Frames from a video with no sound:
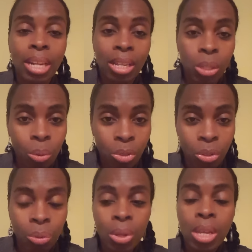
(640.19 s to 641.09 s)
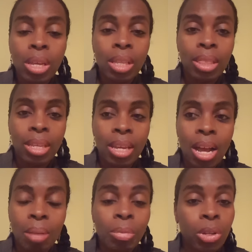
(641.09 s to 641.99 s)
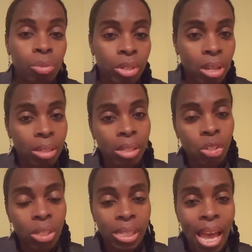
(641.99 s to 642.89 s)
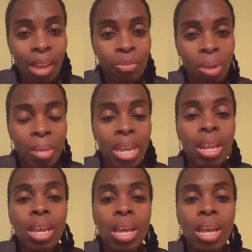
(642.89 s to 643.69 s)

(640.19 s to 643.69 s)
And I told you the good results that she's had from it.